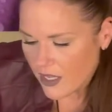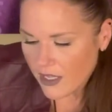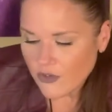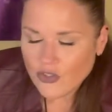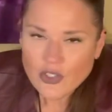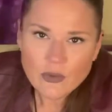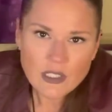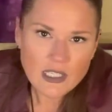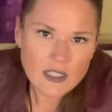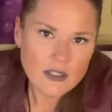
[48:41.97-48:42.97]
and
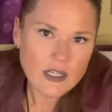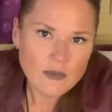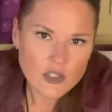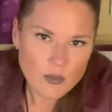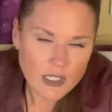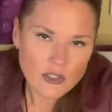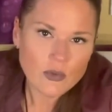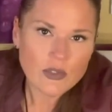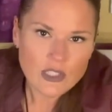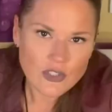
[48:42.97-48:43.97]
showing care and respect
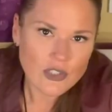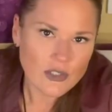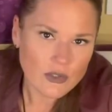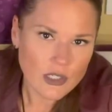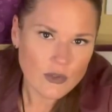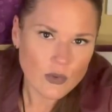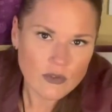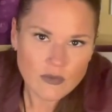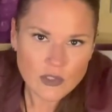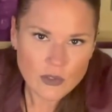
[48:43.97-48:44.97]
towards each other in order
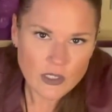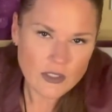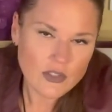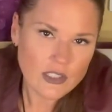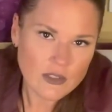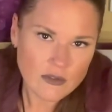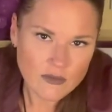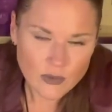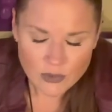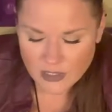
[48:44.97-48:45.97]
for your energy to
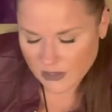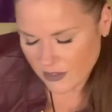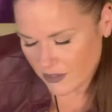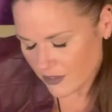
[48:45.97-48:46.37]
unfold like this.